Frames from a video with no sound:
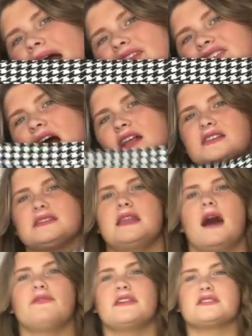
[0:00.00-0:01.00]
and yeah, I just
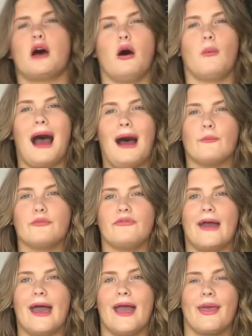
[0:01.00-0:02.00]
love this whole
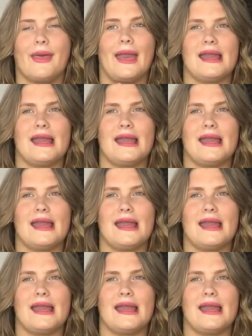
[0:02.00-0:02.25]
outfit.